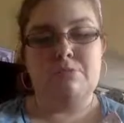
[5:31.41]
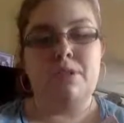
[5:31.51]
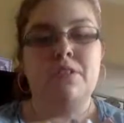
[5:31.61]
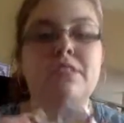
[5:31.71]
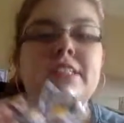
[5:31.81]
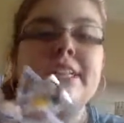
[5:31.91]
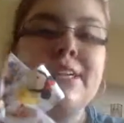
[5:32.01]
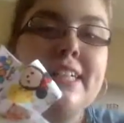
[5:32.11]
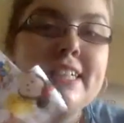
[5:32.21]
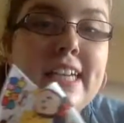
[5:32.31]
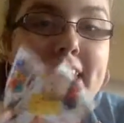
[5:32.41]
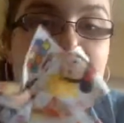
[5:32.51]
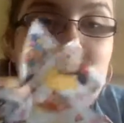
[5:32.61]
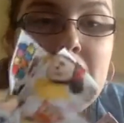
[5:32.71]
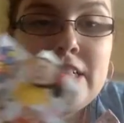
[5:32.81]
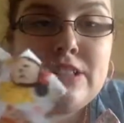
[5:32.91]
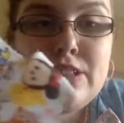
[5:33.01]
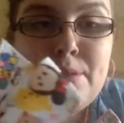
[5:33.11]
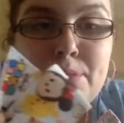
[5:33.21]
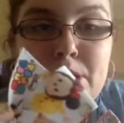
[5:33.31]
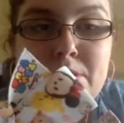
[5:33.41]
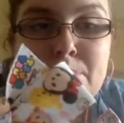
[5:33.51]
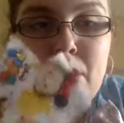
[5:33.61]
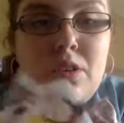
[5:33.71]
Here is a Zoom Zoom bow.